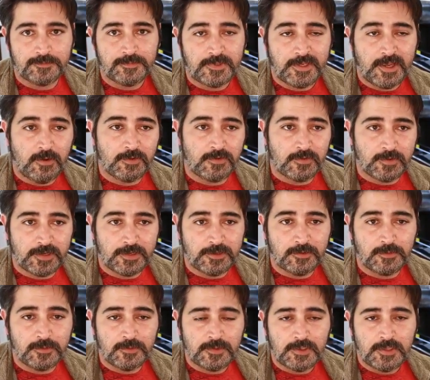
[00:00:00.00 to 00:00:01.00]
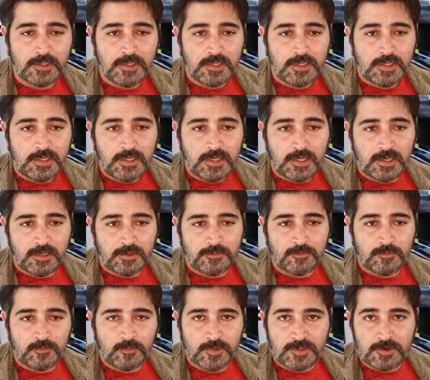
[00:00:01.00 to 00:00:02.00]
countering you
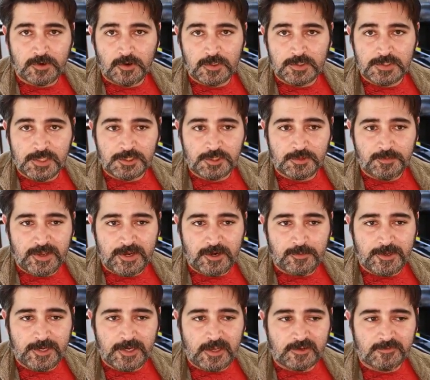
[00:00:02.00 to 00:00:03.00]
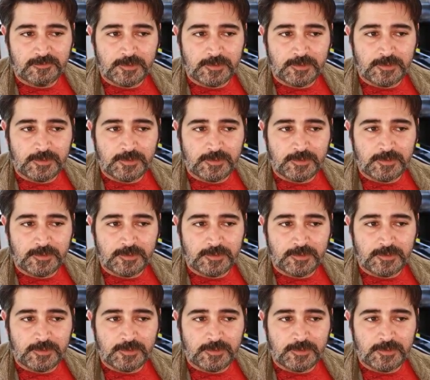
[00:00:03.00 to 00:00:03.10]
with cards that you may or may not have